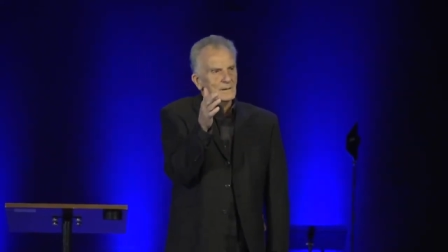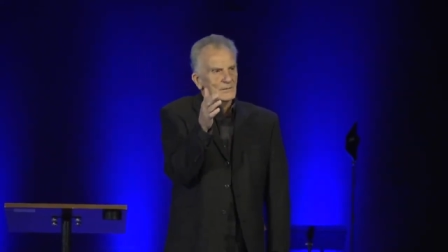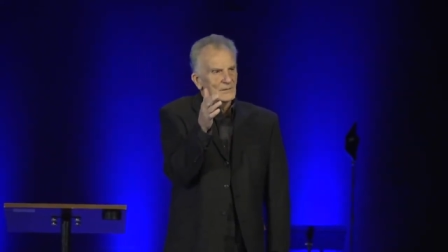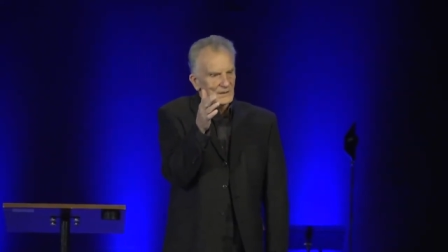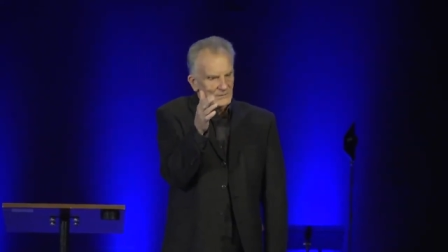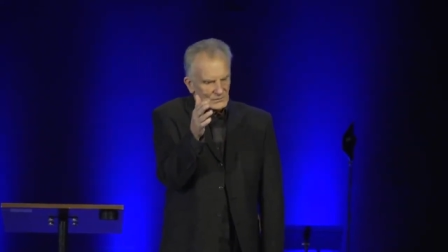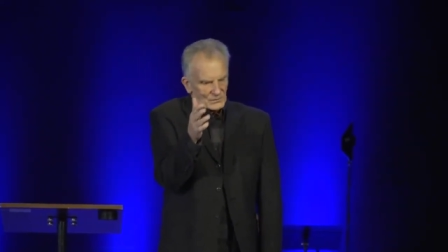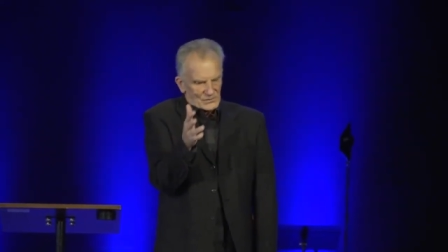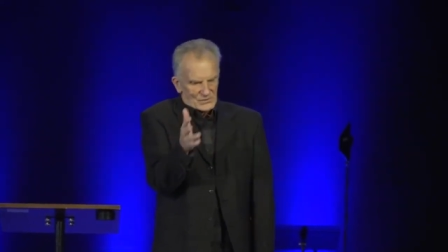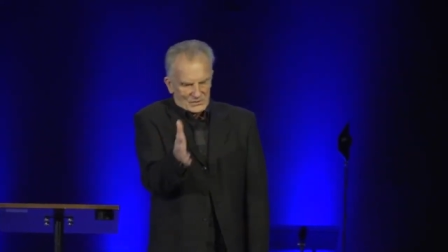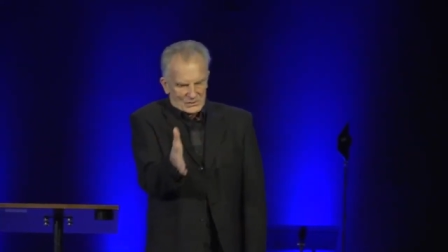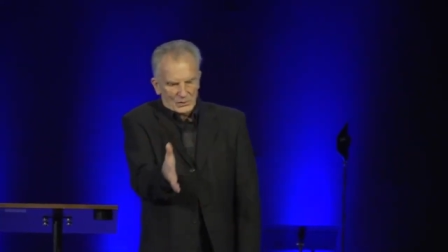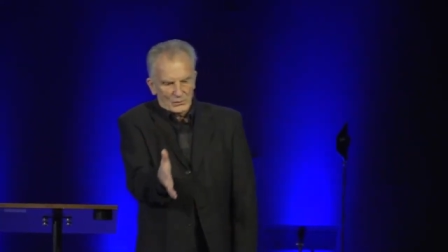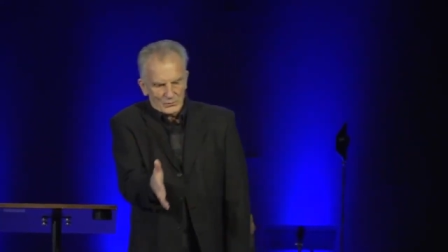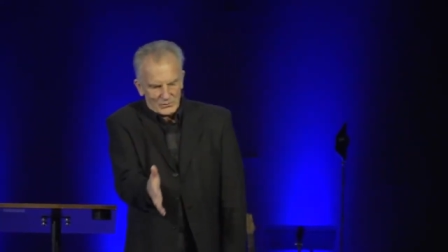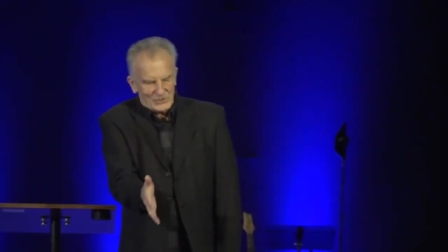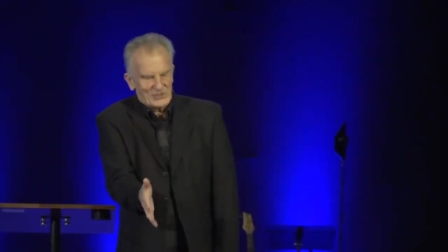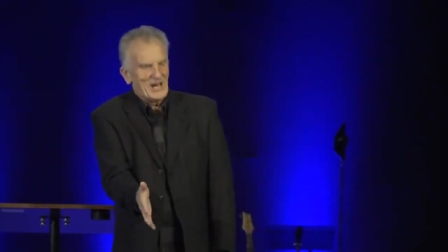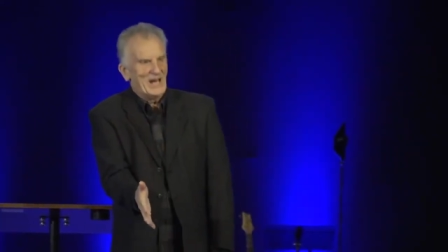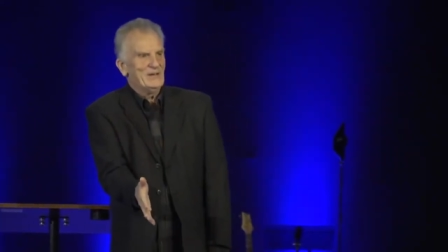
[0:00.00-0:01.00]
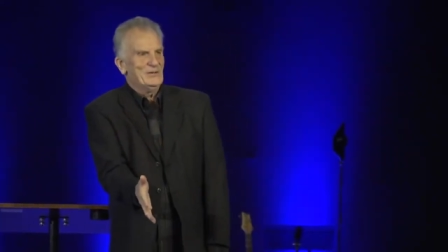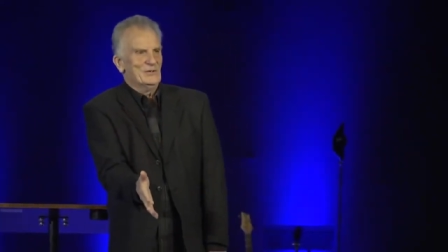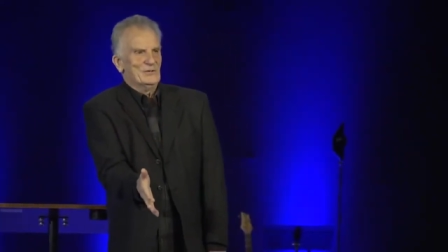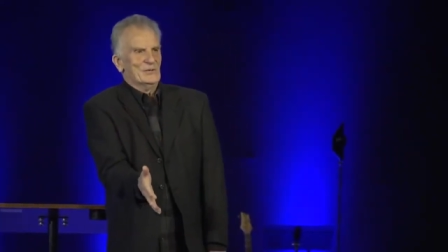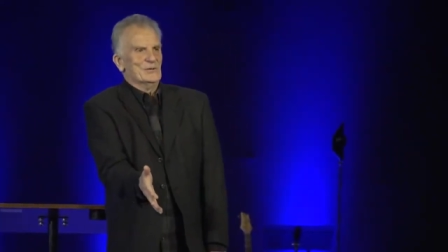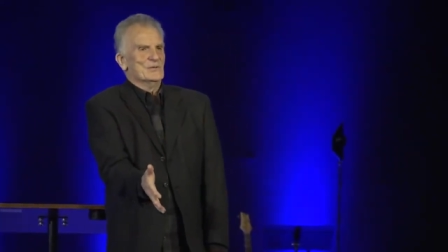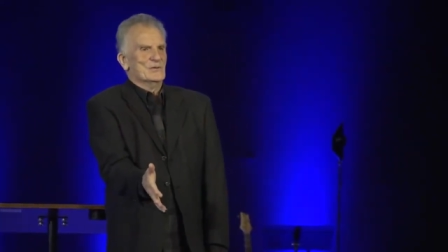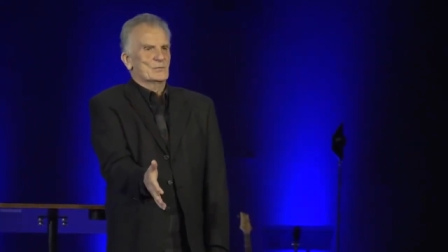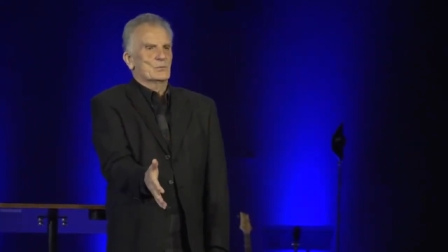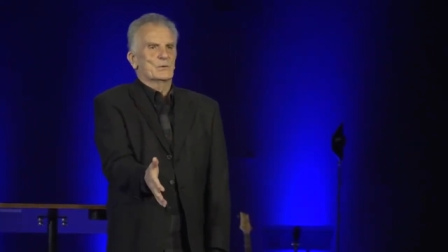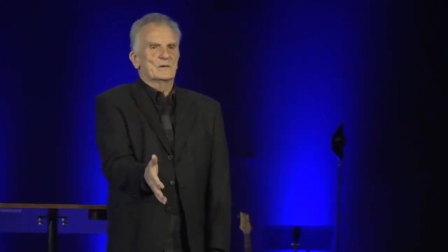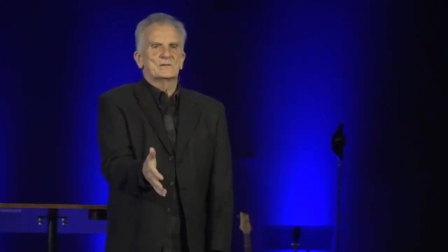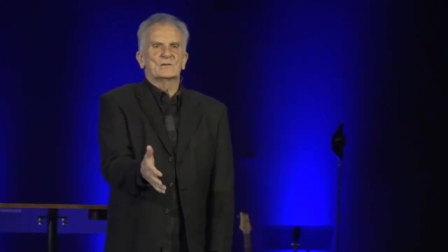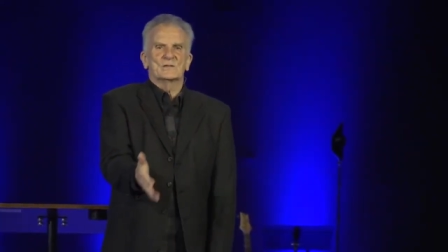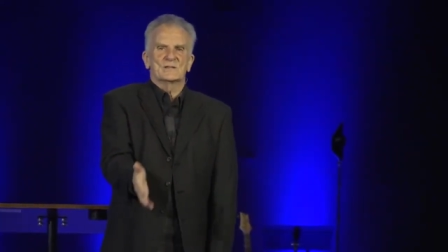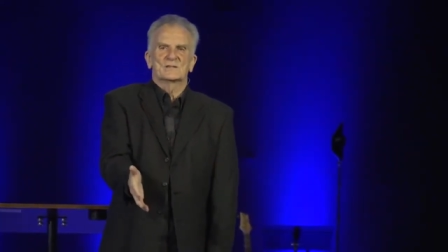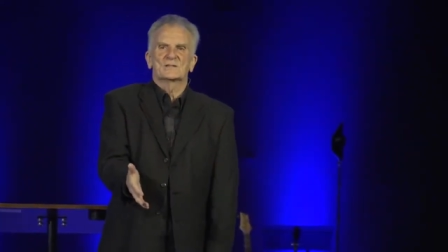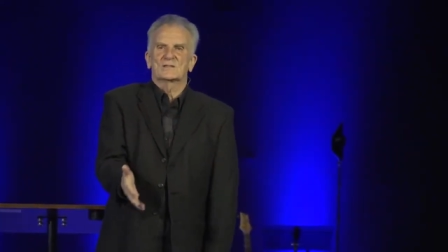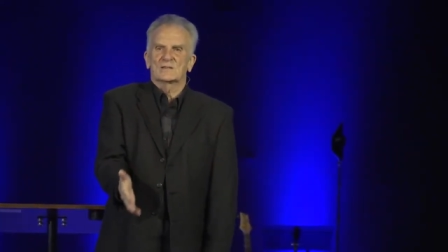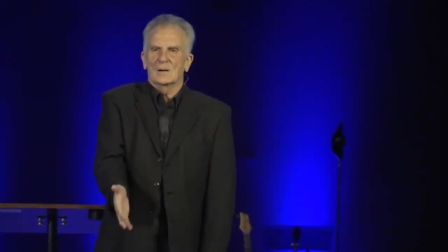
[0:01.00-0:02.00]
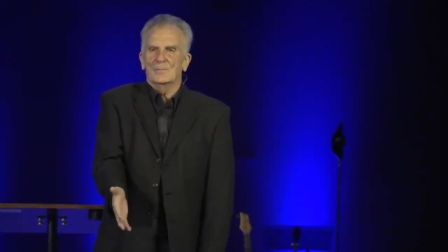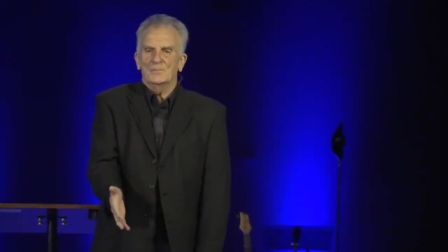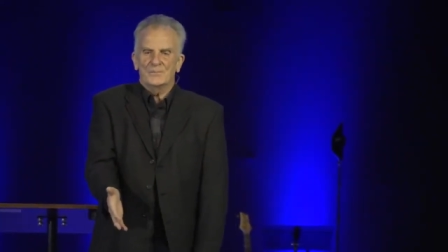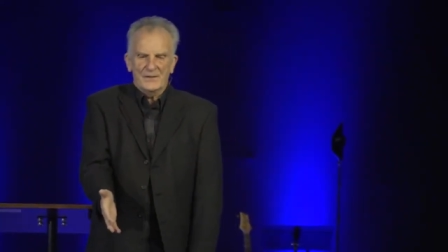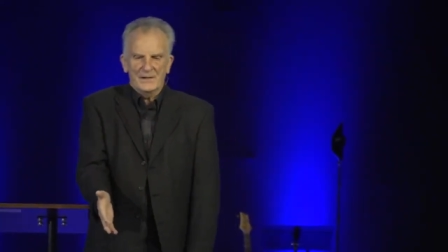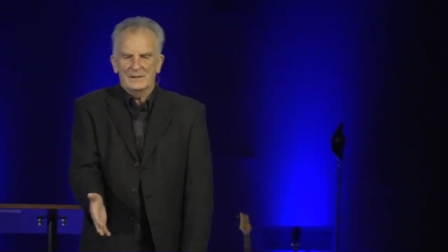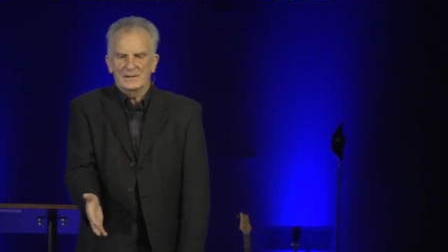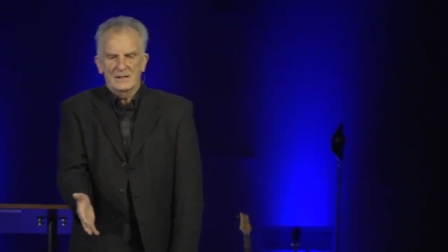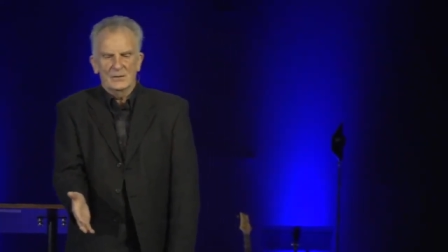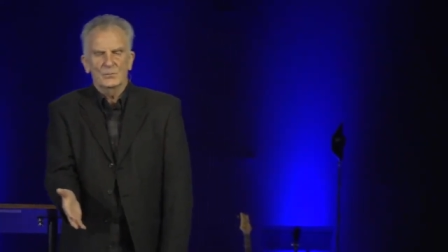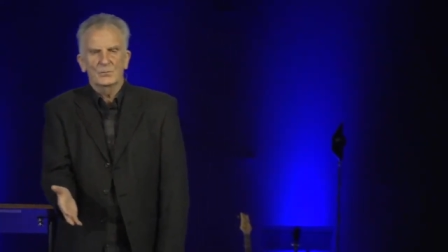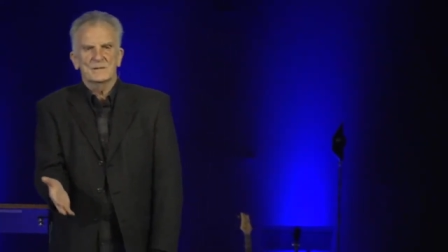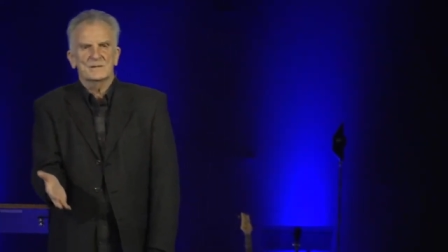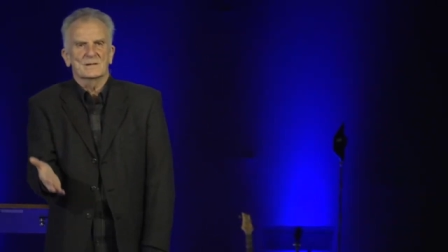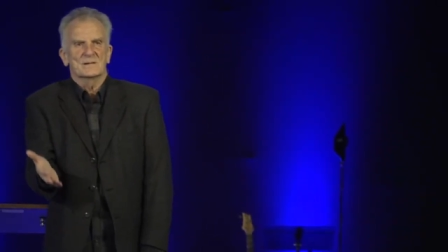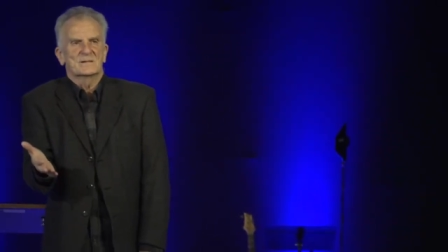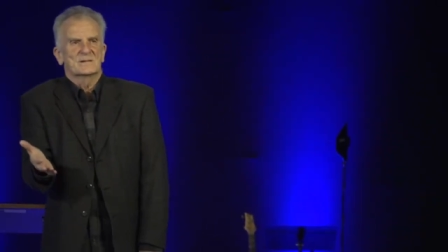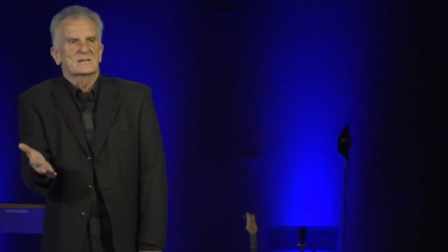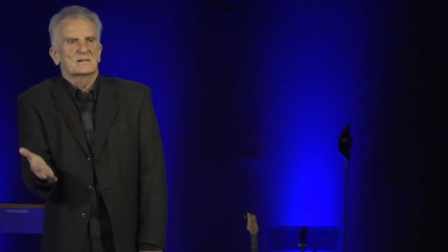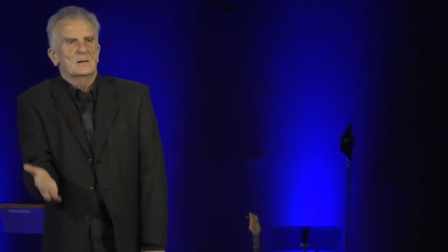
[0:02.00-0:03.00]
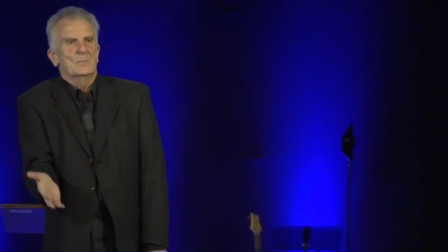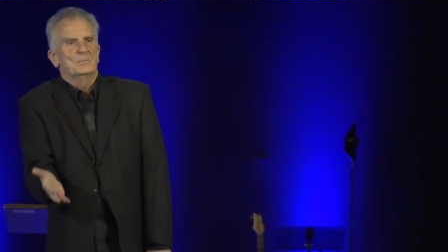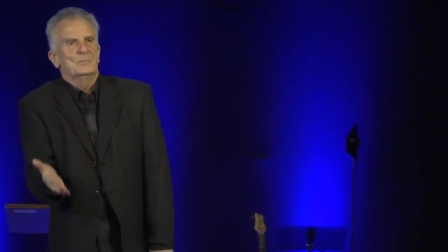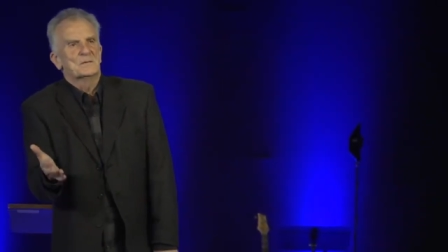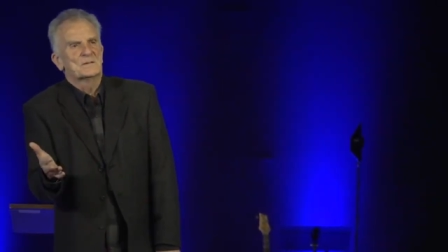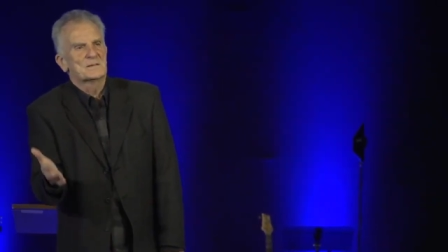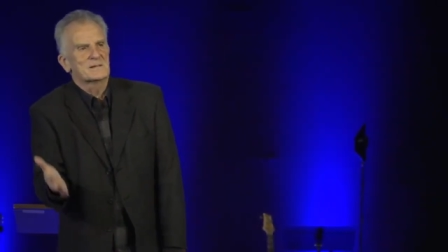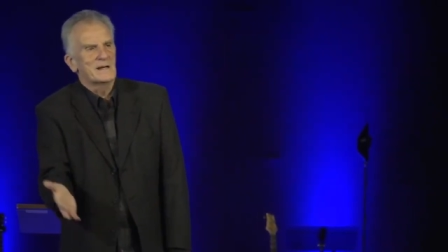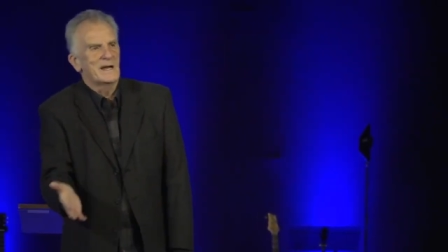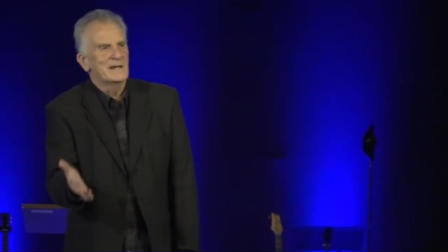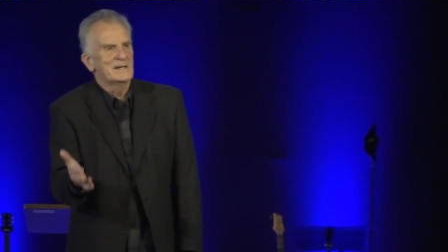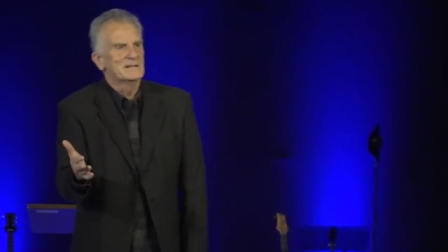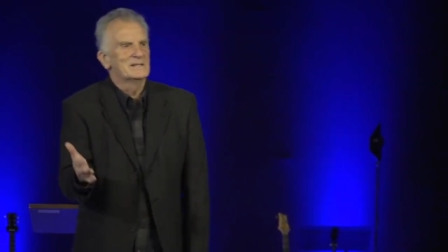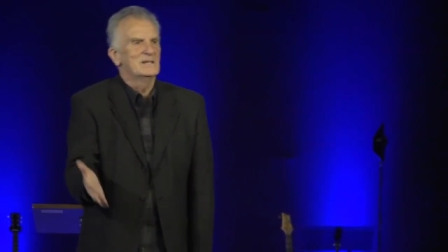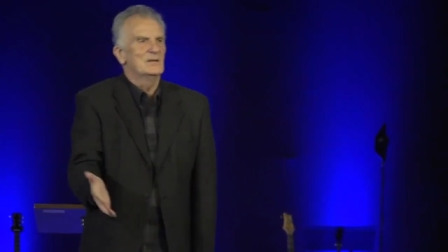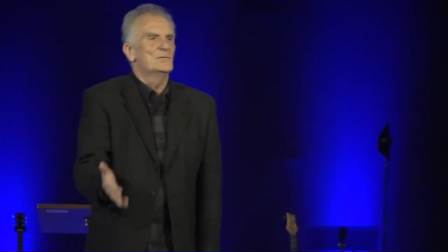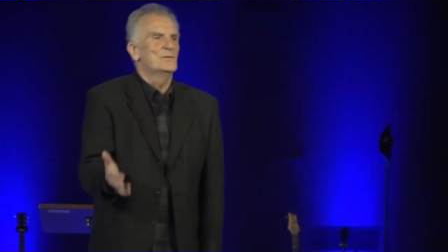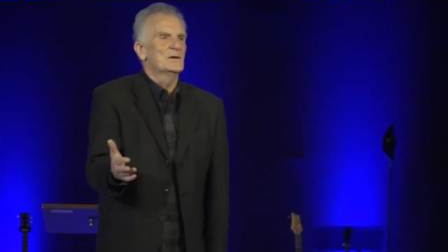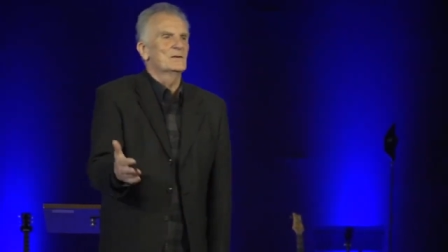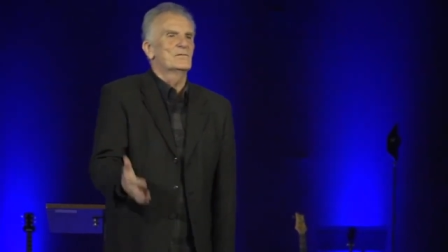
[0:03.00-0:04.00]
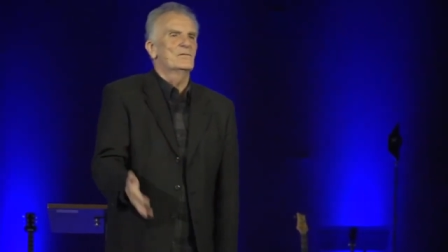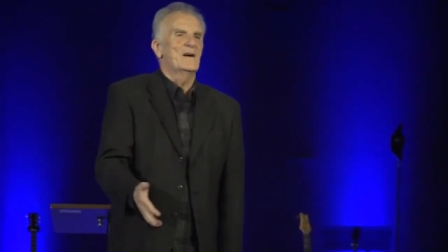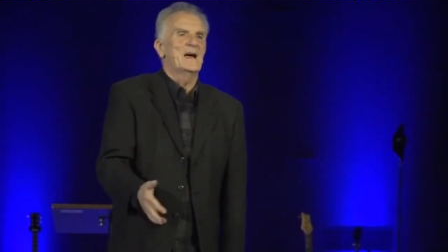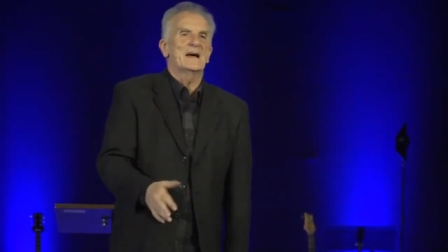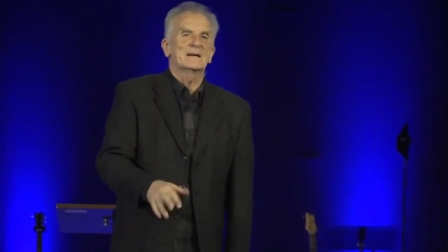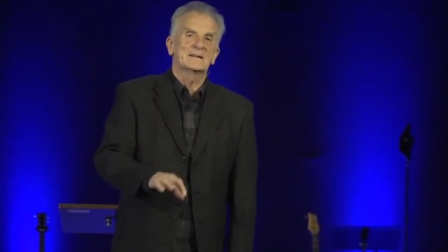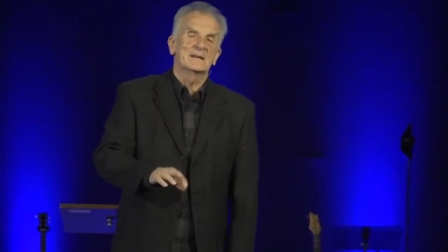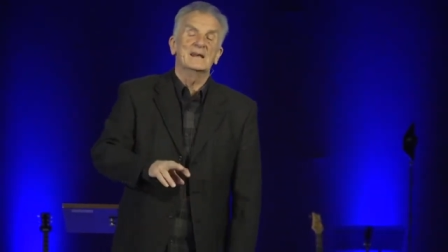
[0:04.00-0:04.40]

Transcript: that there's two genders, which is something that was a simple scientific fact.